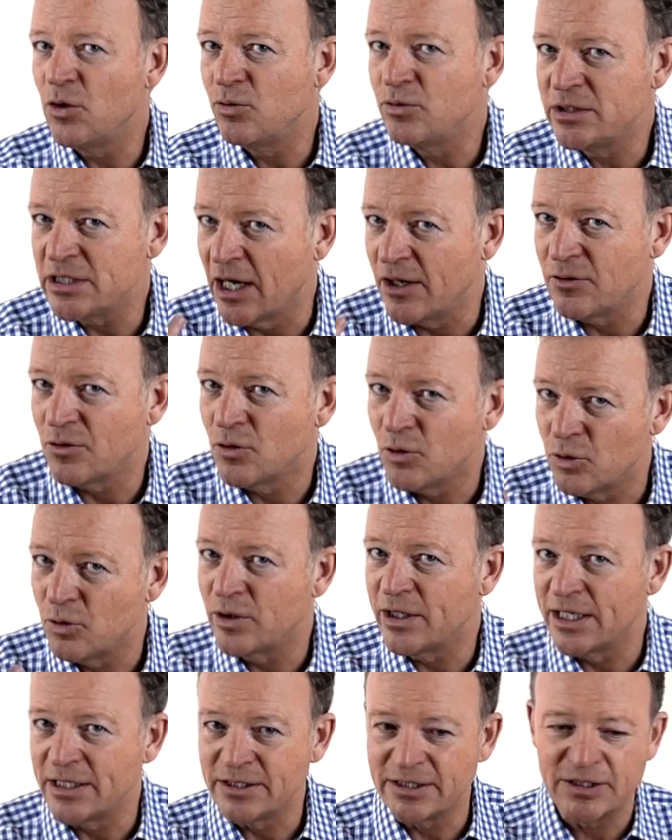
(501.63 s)
you don't
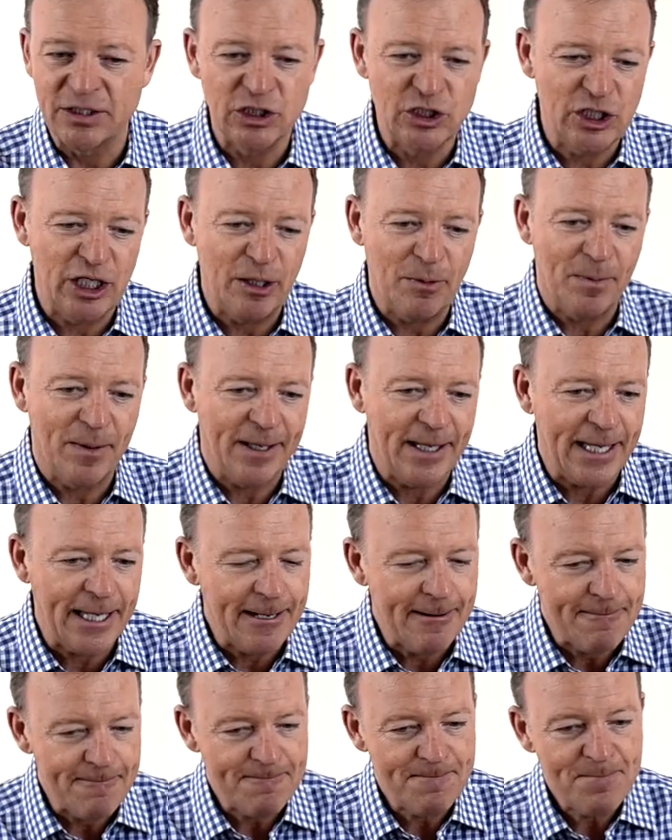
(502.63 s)
all go to the
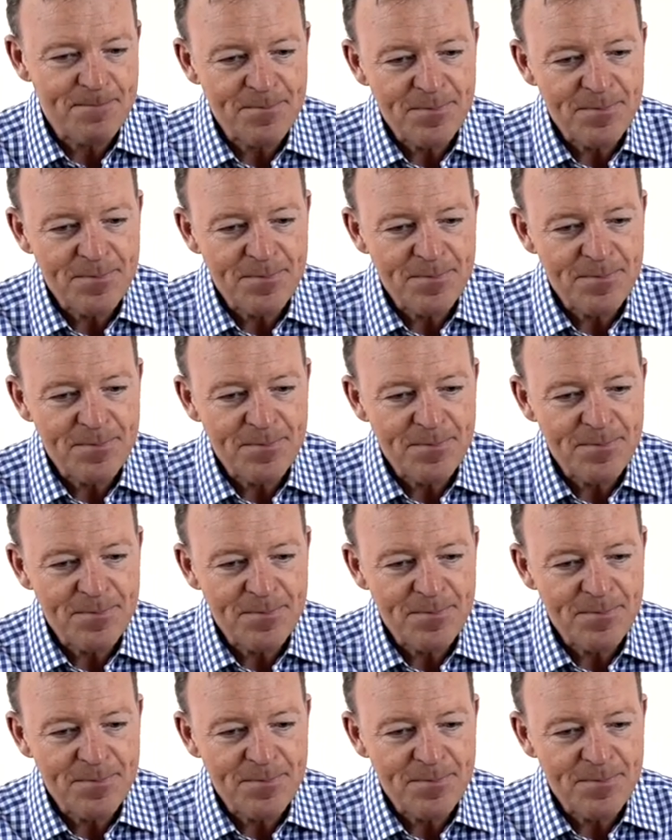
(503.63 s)
GP.